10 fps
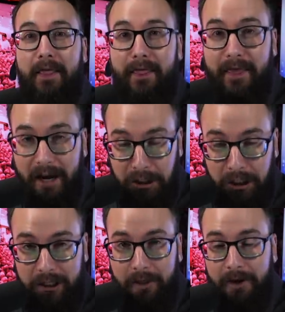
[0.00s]
that
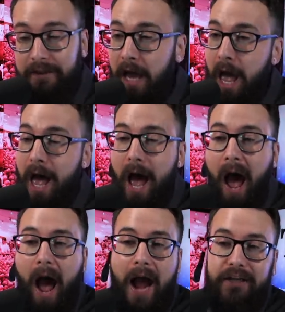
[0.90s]
she did this.
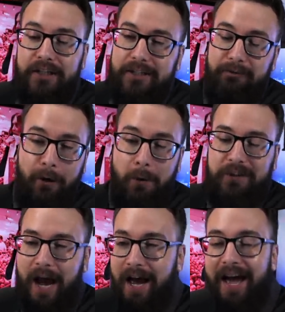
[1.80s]

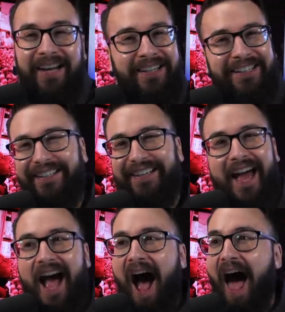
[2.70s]
Folks, I
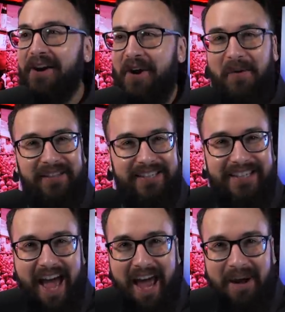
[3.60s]
don't know what to
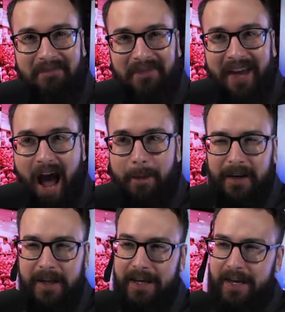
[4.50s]
say. I
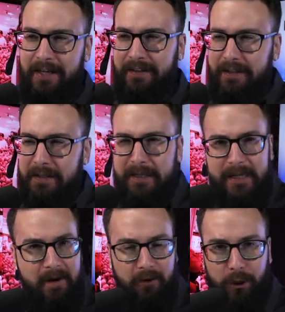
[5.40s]
mean, is
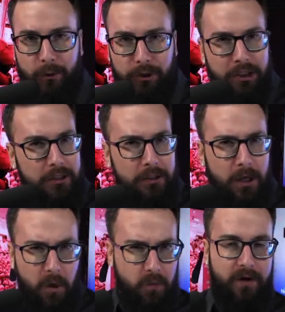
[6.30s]
de-evolution
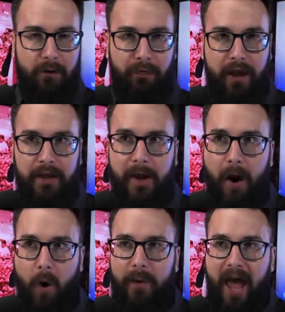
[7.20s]
a real thing? Like,
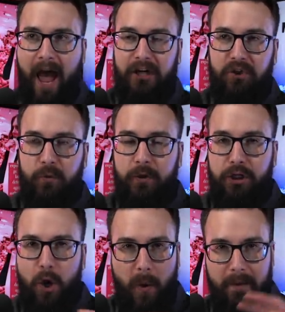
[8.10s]
are we actually
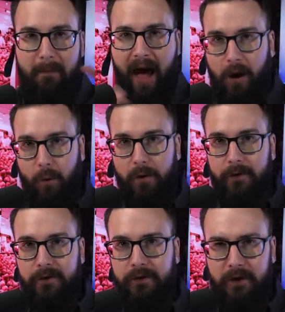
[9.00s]
going
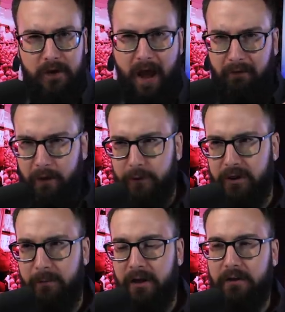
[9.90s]
backwards in
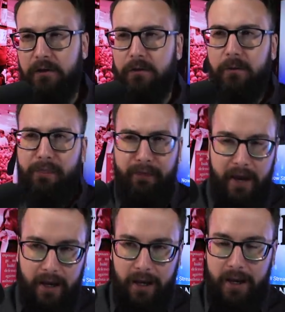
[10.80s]
evolution? Because you'd
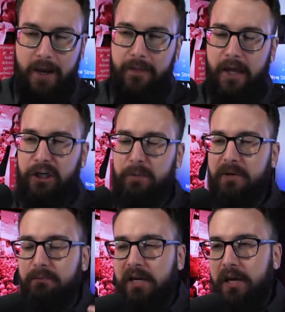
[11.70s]
think that
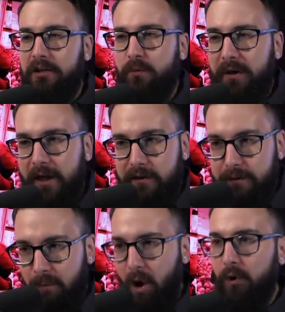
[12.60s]
human beings would get
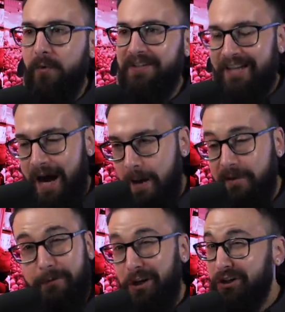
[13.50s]
smarter with time,
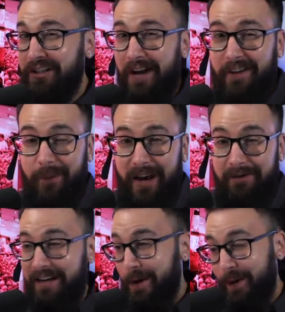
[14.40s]
especially now that we
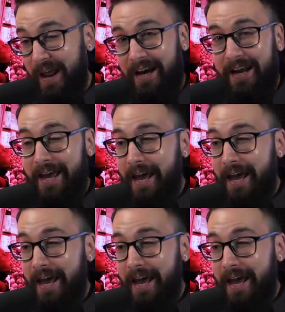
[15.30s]
have the internet